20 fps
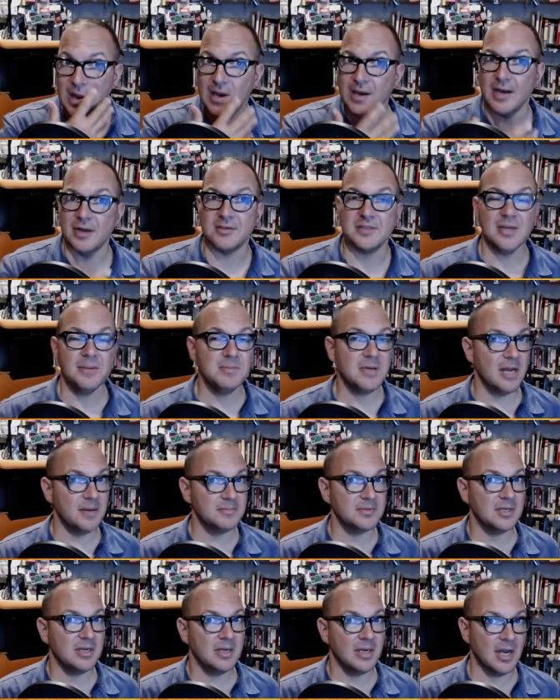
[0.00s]
Now,
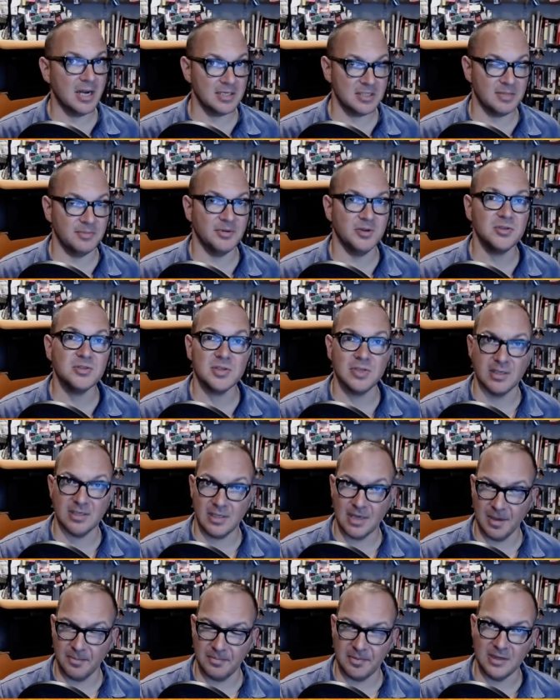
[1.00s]
sometimes customers and
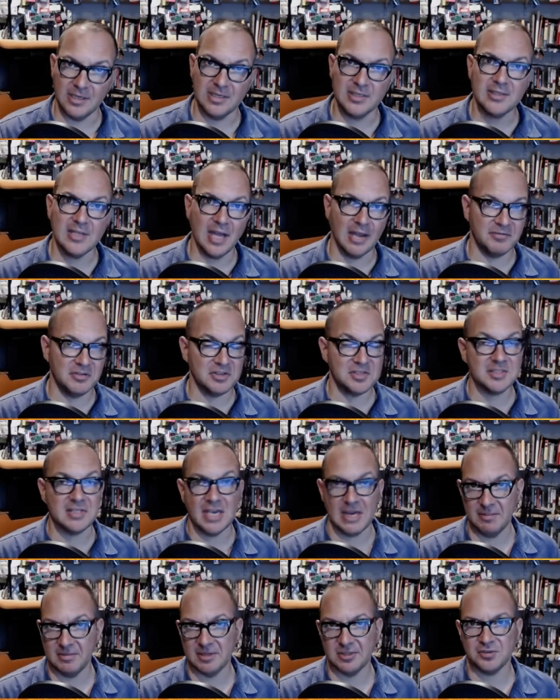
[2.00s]
companies, they have the
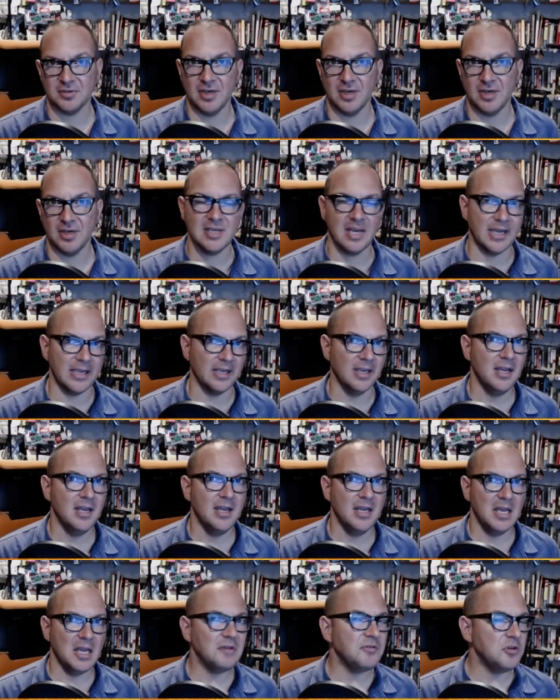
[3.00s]
same interests. Like
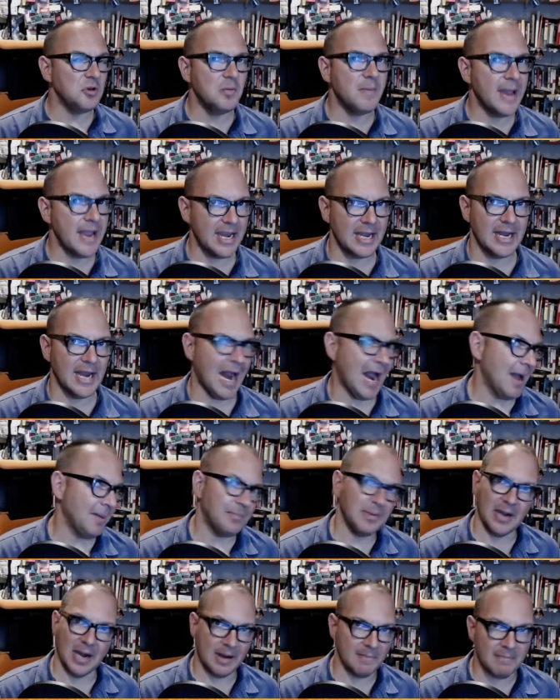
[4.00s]
if you make an app
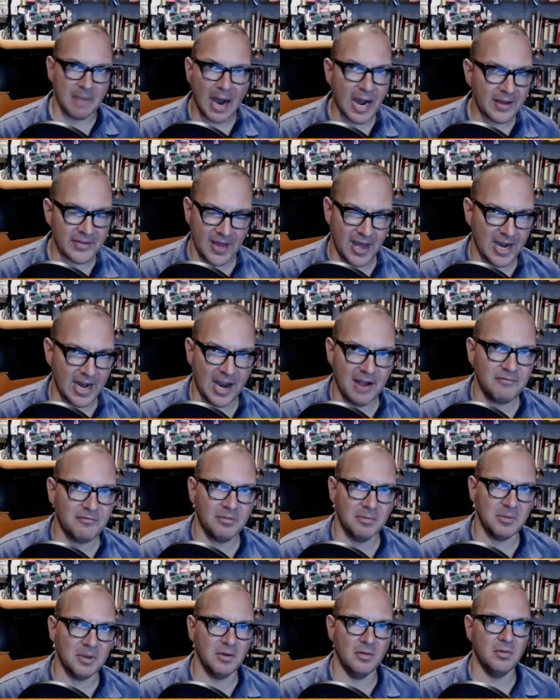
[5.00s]
and I buy that app
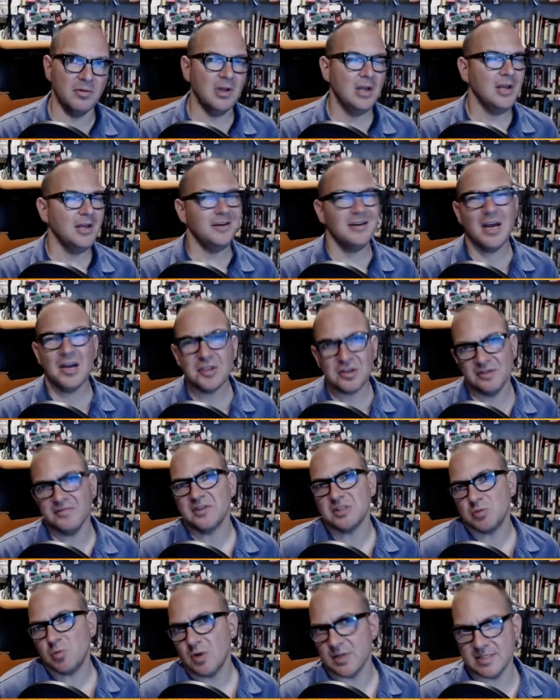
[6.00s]
from you, neither of
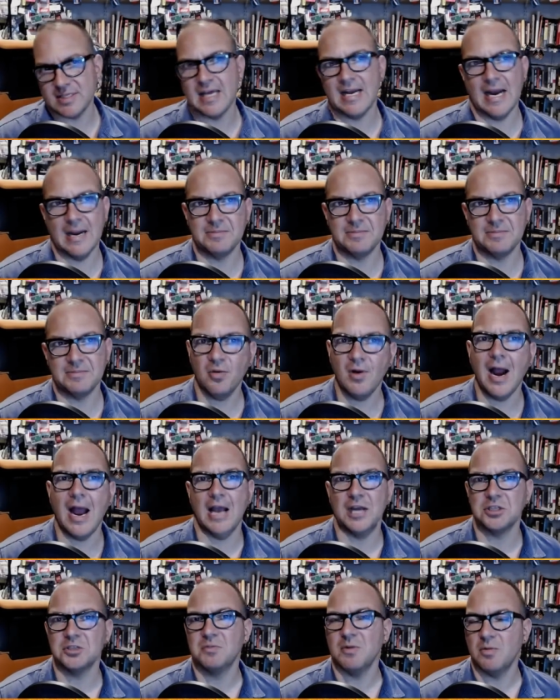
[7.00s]
us wants that app to
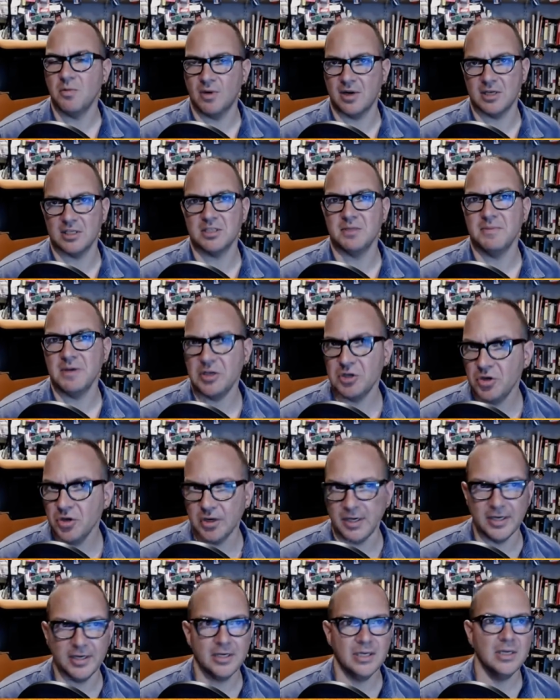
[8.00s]
crash. We want it to be
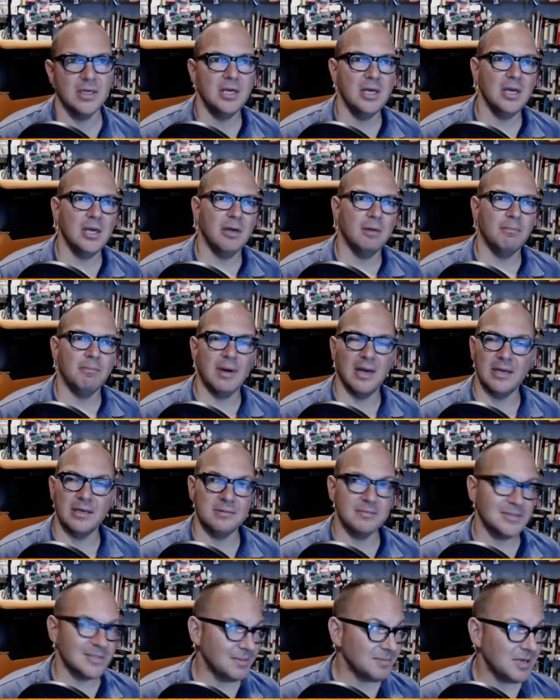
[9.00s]
good. But
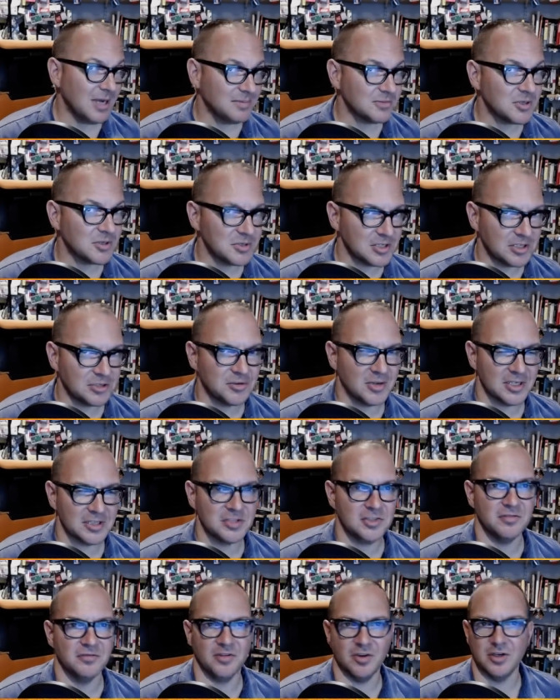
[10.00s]
sometimes those interests
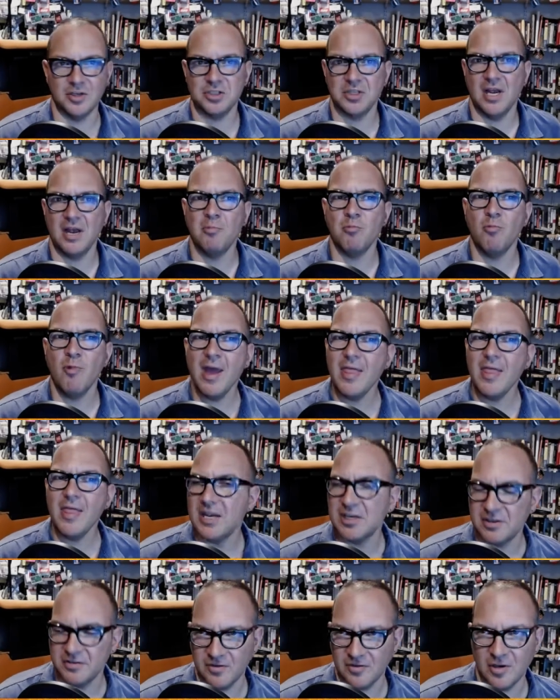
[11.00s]
diverge. And when
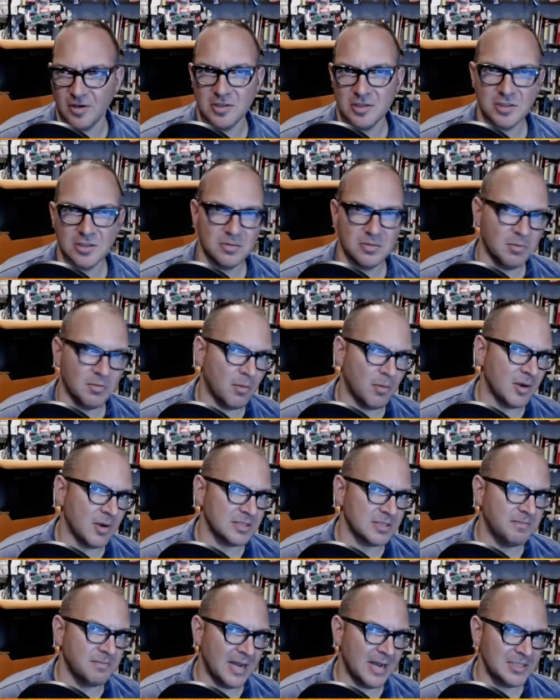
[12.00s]
they diverge, when
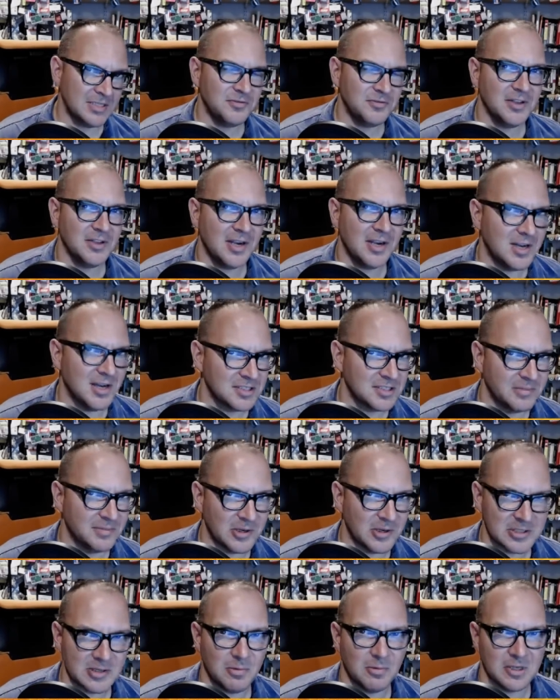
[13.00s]
what's best for the
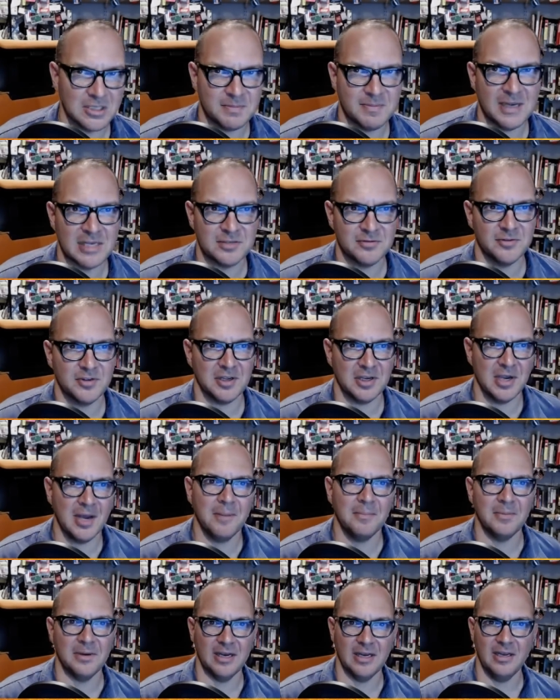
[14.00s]
customer isn't what's best for the
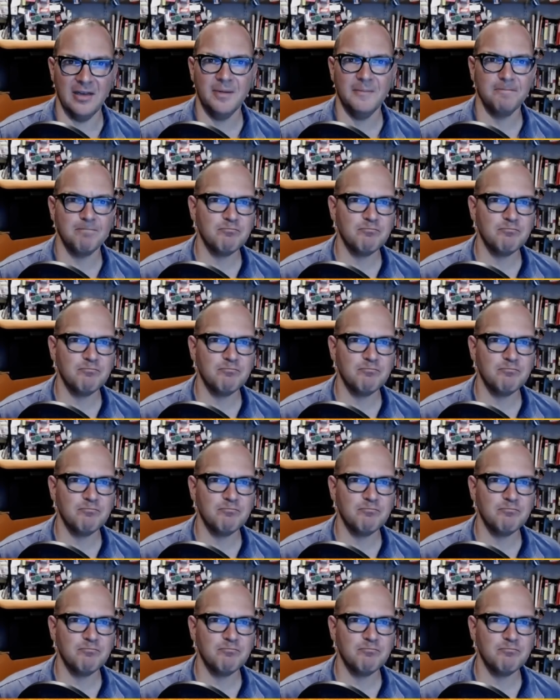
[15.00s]
company